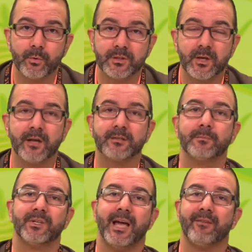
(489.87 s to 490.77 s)
It's awesome
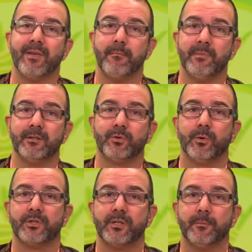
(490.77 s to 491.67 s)
to have that
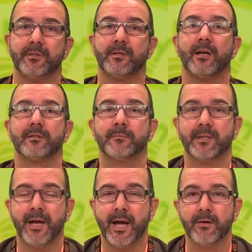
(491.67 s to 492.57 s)
mentorship. It's awesome to
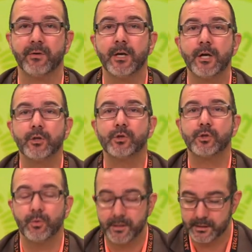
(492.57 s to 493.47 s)
have
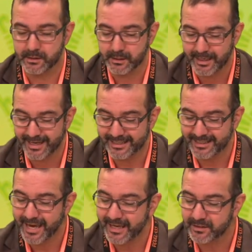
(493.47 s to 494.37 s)
students
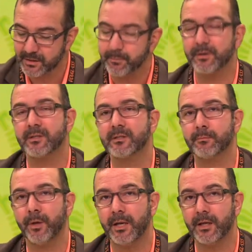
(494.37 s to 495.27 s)
engaged in
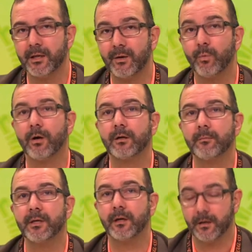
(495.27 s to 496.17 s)
participating and
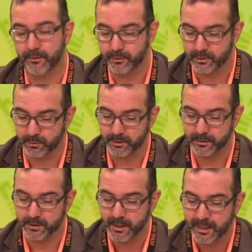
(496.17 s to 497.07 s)
welcoming other
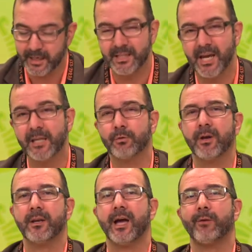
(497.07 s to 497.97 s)
students. In the 8th
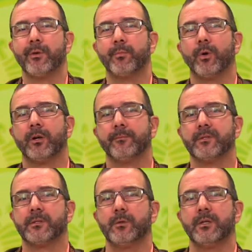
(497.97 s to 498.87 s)
grade night, we broke up the
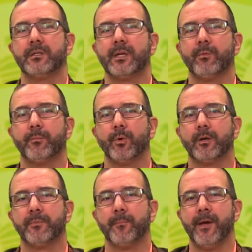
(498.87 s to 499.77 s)
students and we broke
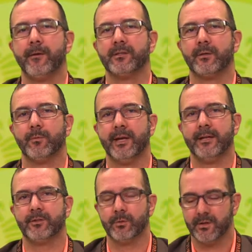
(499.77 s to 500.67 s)
up the parents, and we
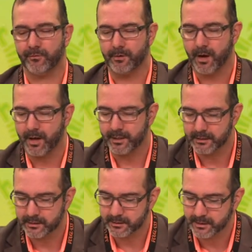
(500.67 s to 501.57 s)
had 2 different
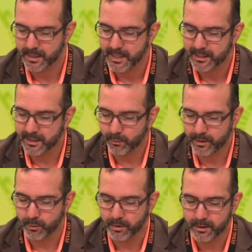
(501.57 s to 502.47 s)
audiences that
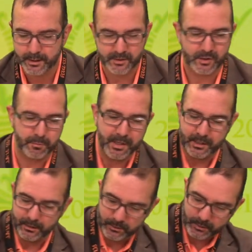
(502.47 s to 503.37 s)
we were
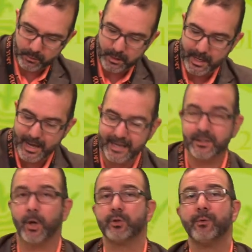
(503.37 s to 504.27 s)
speaking to. I
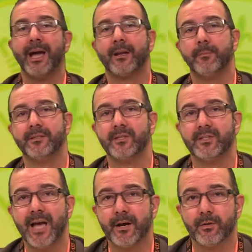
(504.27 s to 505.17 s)
told you we had a busy
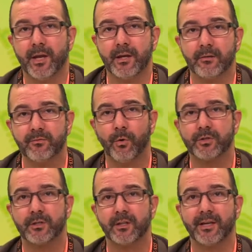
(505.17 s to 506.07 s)
Saturday, and
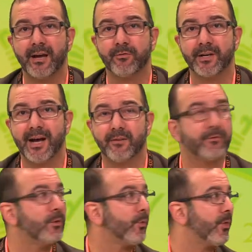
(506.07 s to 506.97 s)
unfortunately, I forgot a
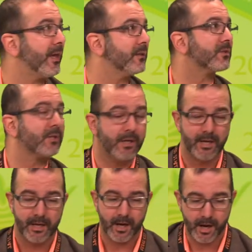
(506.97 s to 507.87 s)
few things
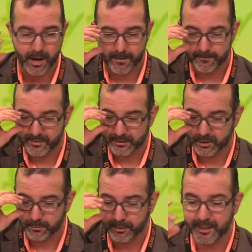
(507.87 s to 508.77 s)
that
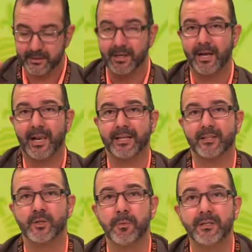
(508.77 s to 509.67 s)
took place, like the
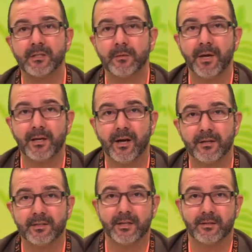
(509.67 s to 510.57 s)
speech and debate
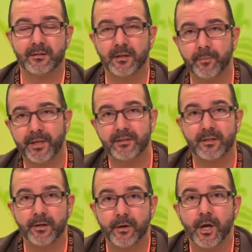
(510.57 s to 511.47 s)
contest that took place
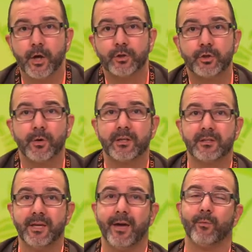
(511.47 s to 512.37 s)
here during the
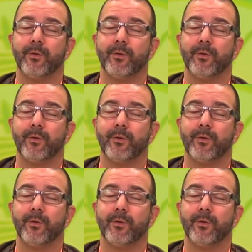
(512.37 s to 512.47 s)
day.